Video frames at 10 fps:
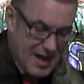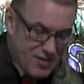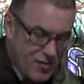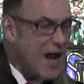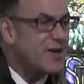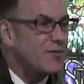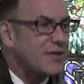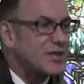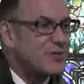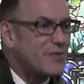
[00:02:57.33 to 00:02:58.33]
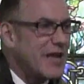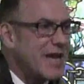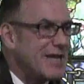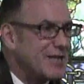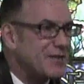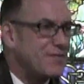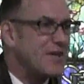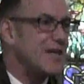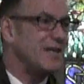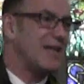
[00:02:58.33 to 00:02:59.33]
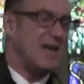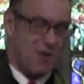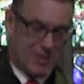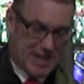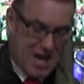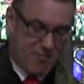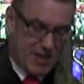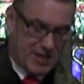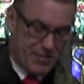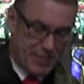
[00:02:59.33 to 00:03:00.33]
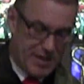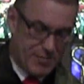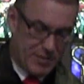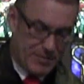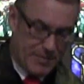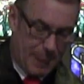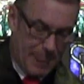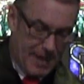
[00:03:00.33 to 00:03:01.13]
I tried to explain this feeling I was having to people,